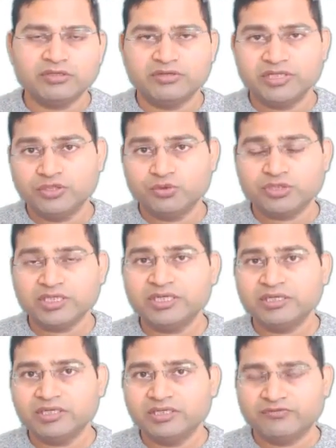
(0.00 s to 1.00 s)
reusing
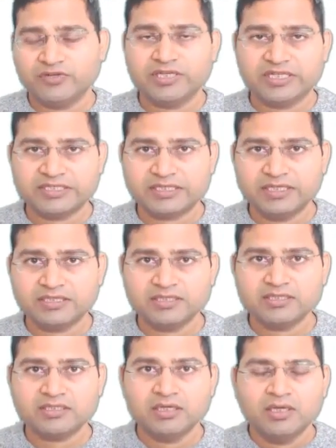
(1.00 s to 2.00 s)
in different test
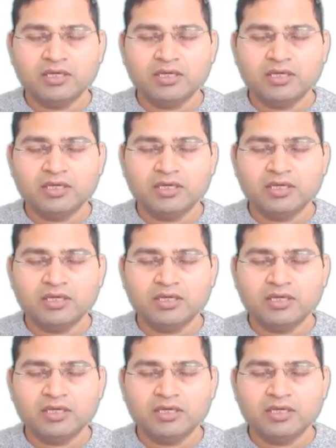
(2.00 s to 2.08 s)
cases,